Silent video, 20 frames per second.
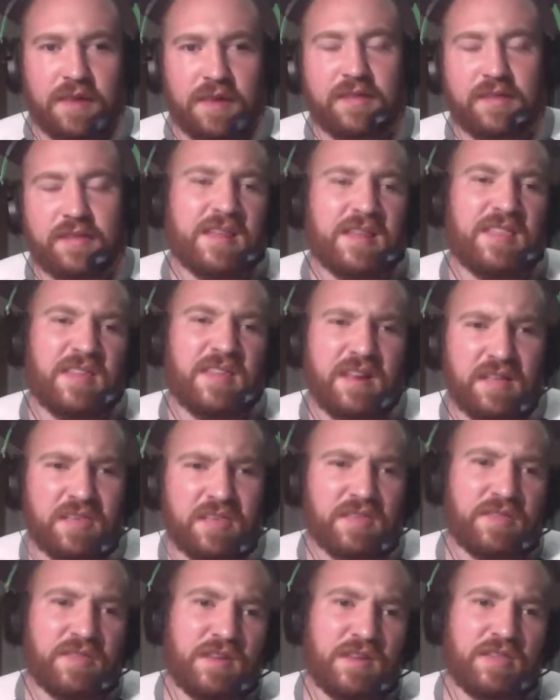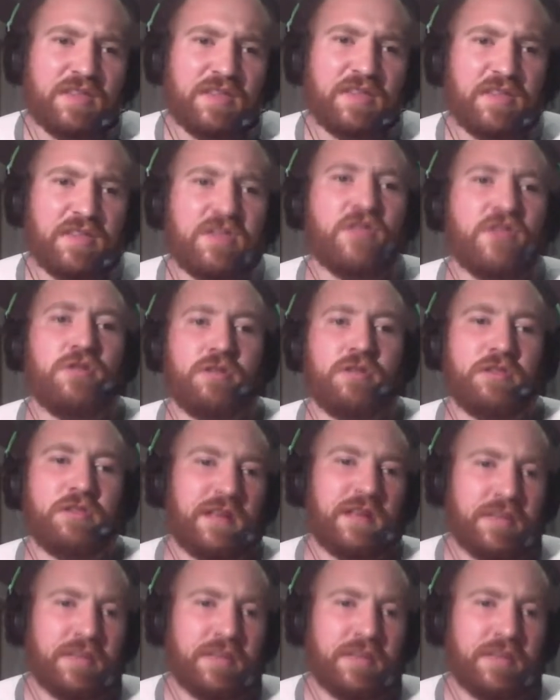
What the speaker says: It's these decisions.